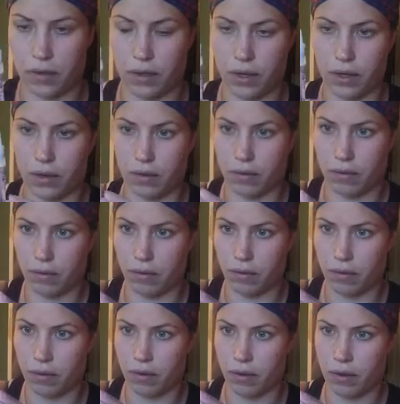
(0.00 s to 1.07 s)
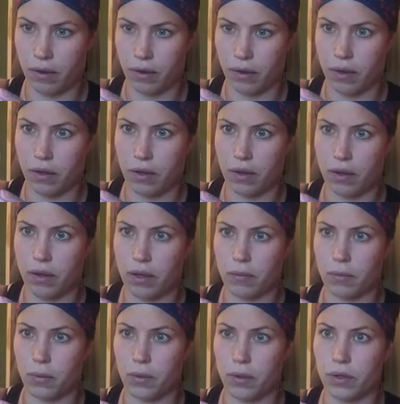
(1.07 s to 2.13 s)
Okay. And
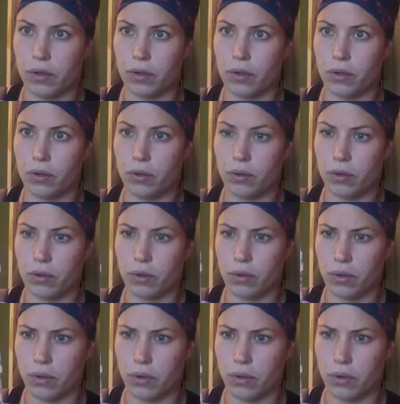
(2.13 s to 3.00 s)
I'm going to